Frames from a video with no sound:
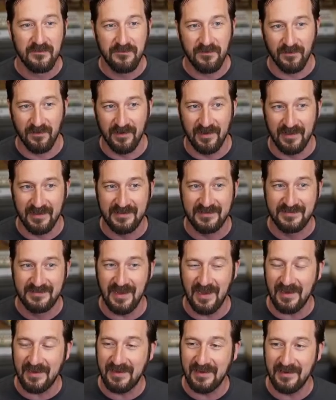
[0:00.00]
for an
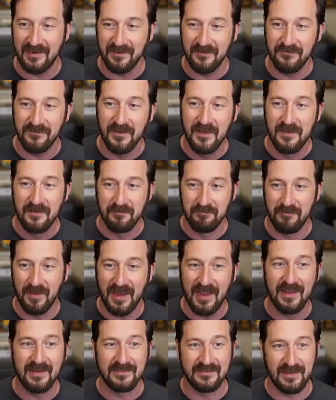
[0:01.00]
executive
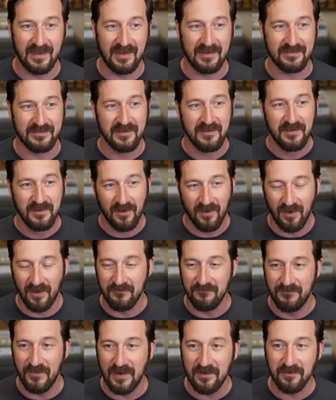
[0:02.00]
mandate
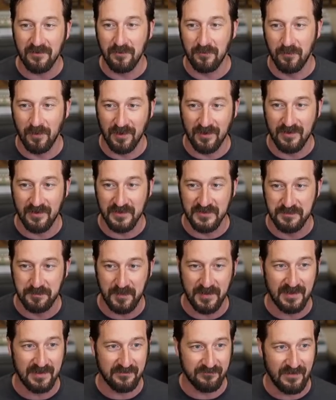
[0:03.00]
on federal workers
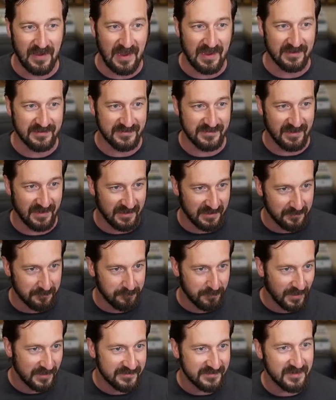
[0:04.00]
being vaccinated.
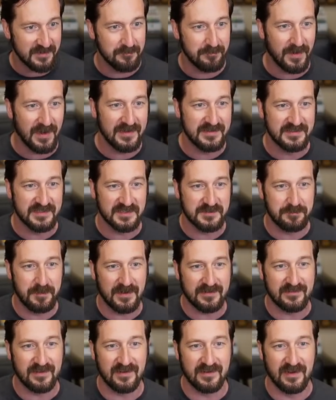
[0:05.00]
President Biden's
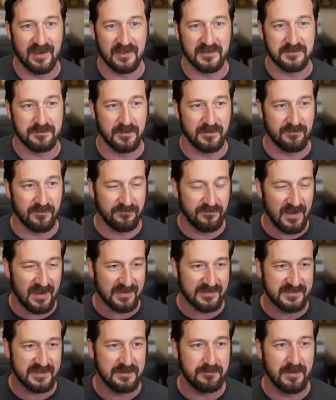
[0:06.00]
expected announcement of a
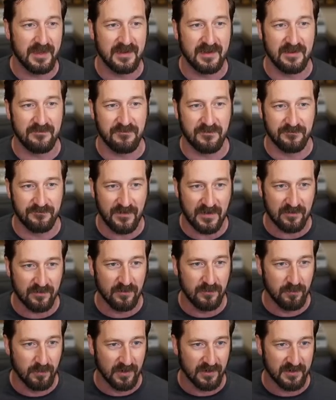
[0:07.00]
vaccine mandate for
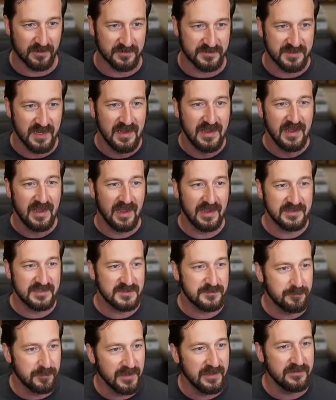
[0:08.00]
federal workers has
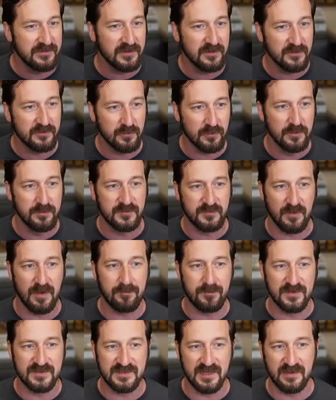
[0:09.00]
splintered groups
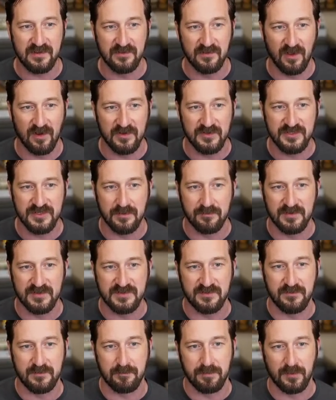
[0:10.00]
representing large
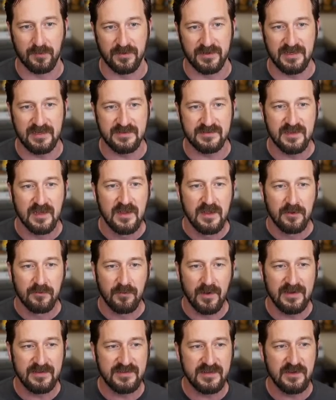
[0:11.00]
numbers of employees,
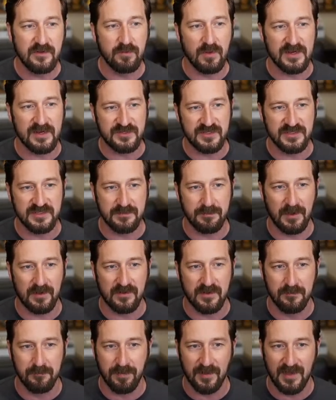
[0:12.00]
raising questions about
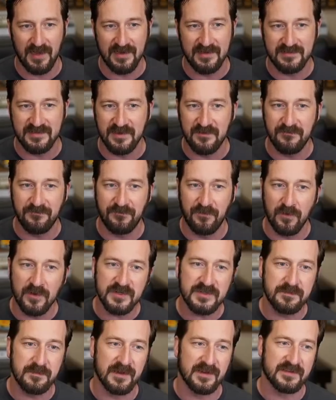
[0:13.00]
compliance and
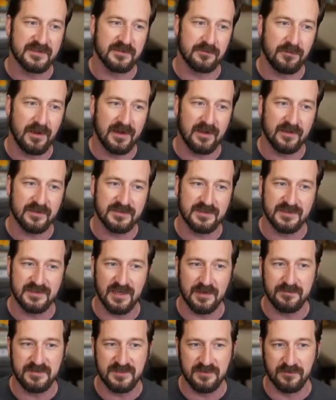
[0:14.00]
enforcement as the White House
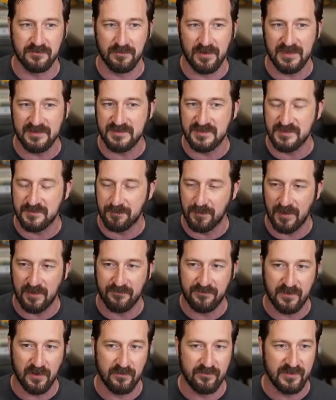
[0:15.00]
attempts to arrest the spread
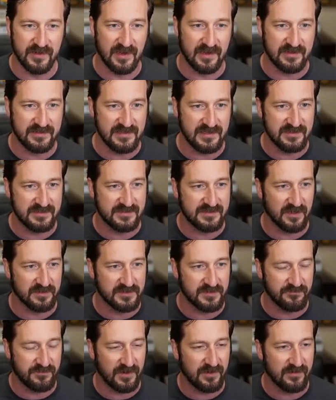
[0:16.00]
of COVID-19's
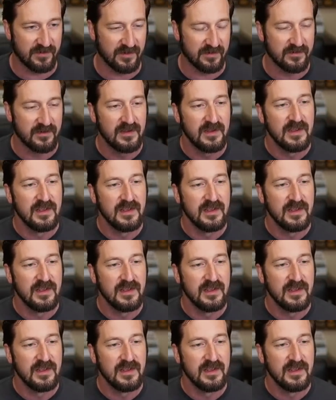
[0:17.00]
Delta variant.